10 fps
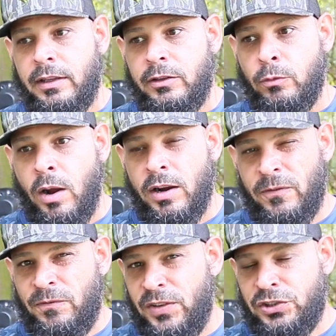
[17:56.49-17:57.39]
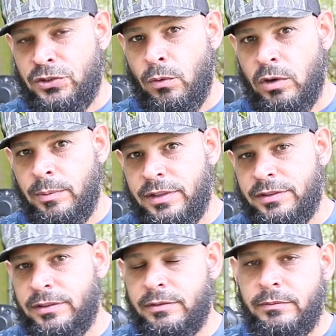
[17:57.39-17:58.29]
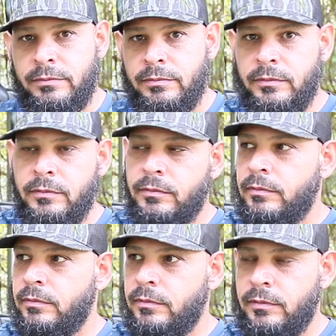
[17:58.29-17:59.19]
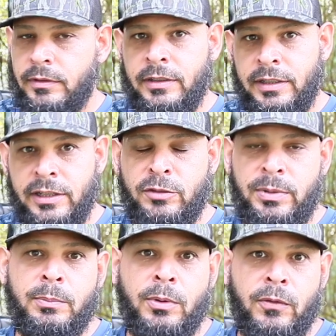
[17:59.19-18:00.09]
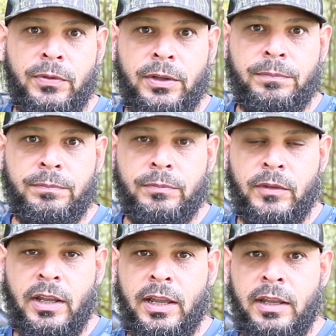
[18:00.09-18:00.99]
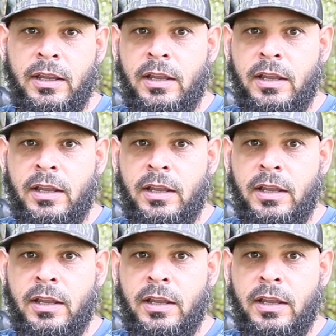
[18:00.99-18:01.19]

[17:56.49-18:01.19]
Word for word: you want to fish tournaments, this would be the boat for you, okay?